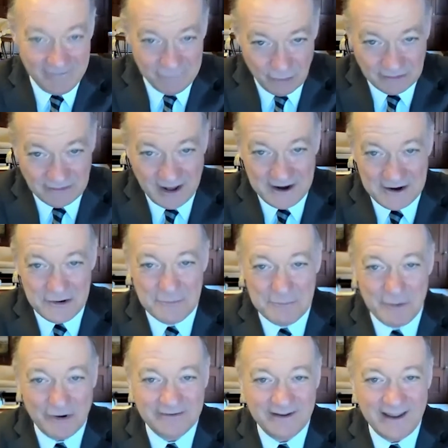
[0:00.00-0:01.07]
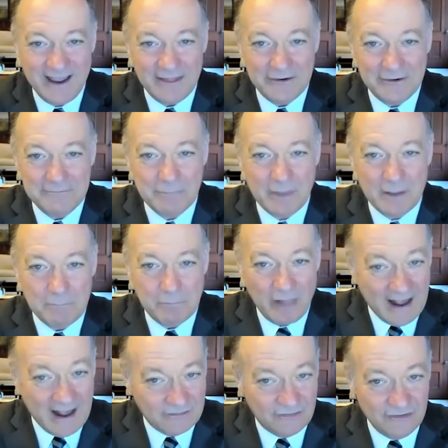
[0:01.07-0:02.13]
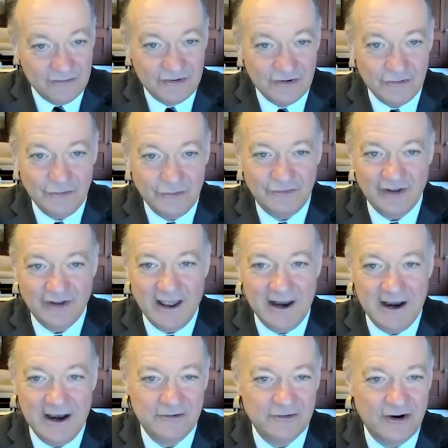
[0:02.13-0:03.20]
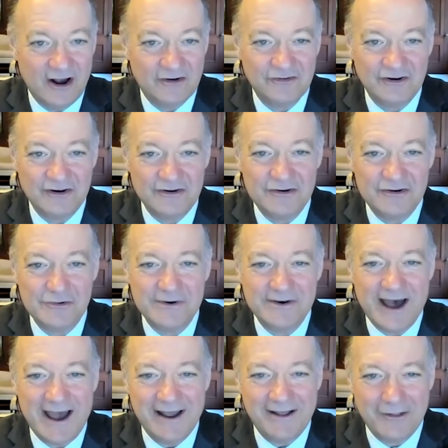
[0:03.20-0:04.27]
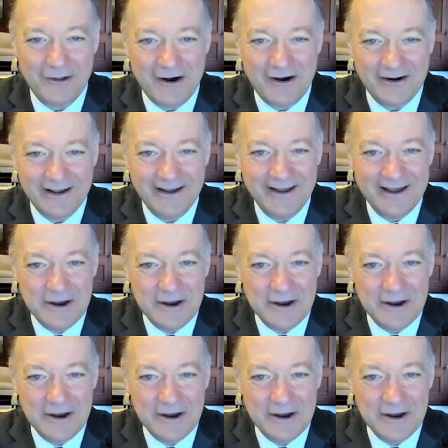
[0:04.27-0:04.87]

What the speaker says: have worked on a new book together, Blacks and Jews, An Introduction to a Dialogue,